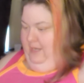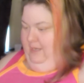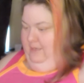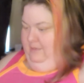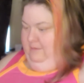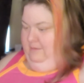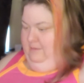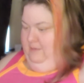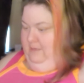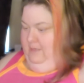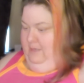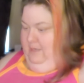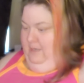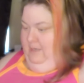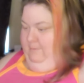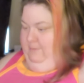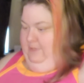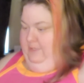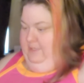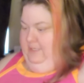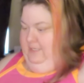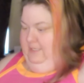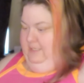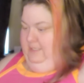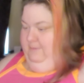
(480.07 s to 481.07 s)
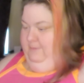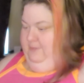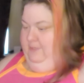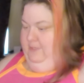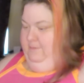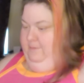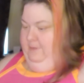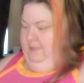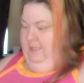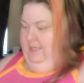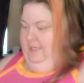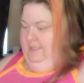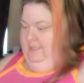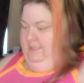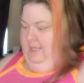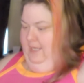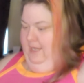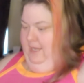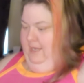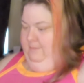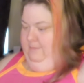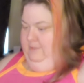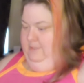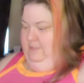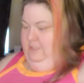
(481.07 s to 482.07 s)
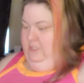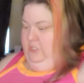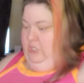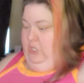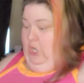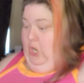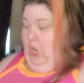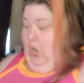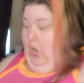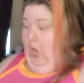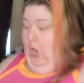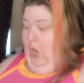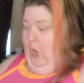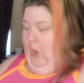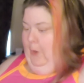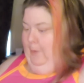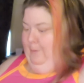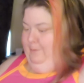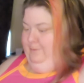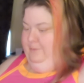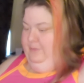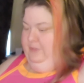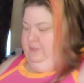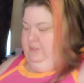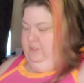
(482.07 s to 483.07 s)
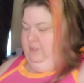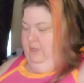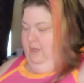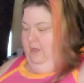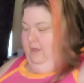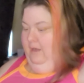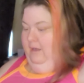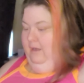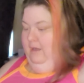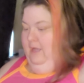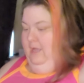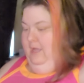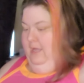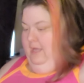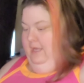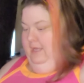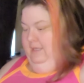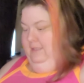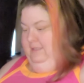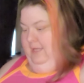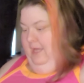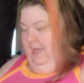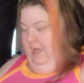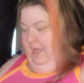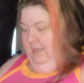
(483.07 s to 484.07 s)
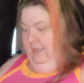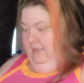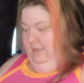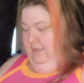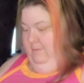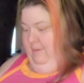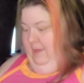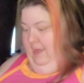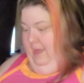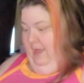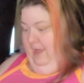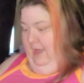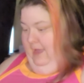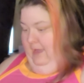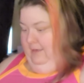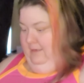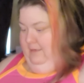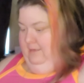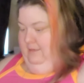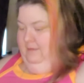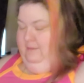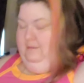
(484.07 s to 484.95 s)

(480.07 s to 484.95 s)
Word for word: unpredictable playtimes. Nom skull is a head of a pack.